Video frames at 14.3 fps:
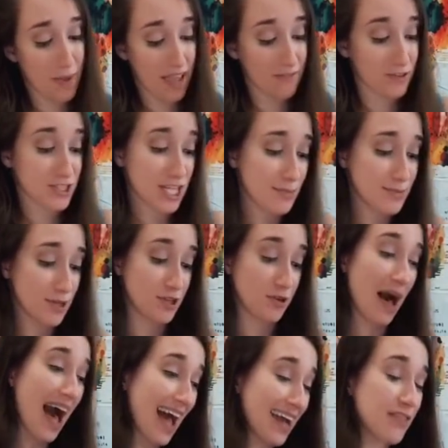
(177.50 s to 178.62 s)
demand for subs are so
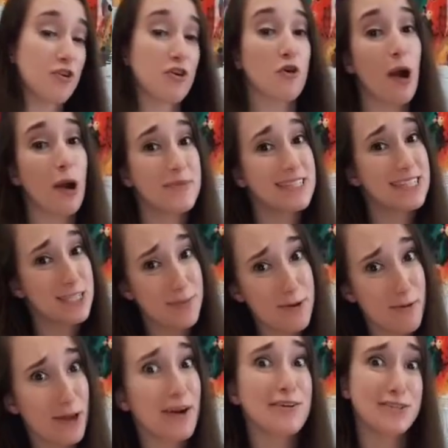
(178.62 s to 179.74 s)
high and the requirements to
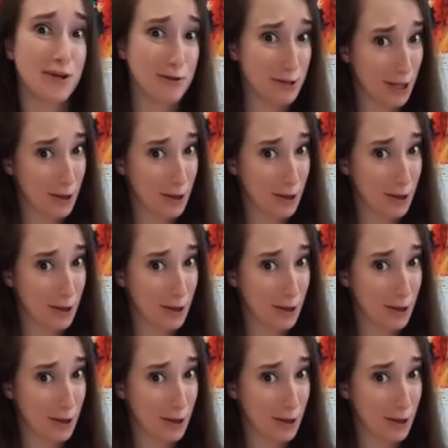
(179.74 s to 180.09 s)
be one are so